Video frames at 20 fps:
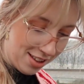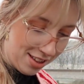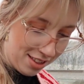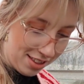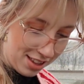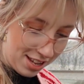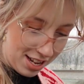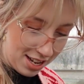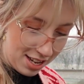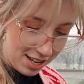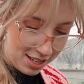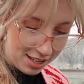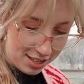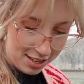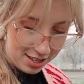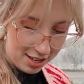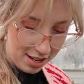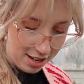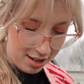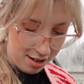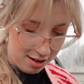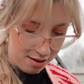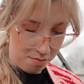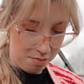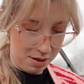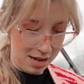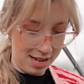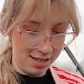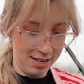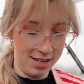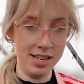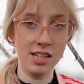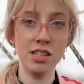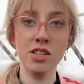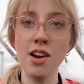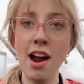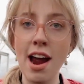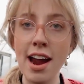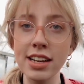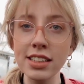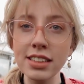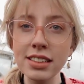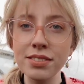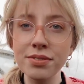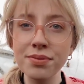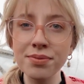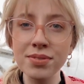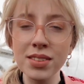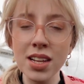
These plastic trays,